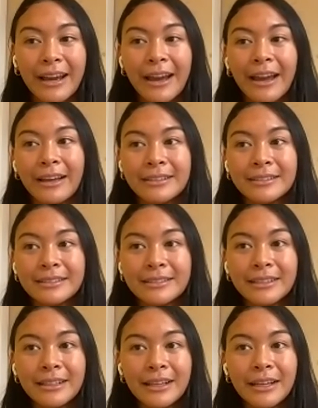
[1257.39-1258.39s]
And
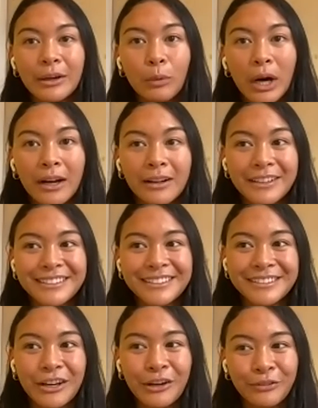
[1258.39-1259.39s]
while
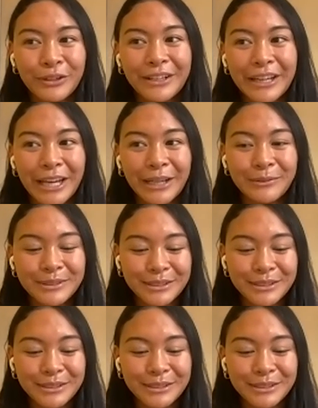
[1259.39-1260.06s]
it's all fun and games,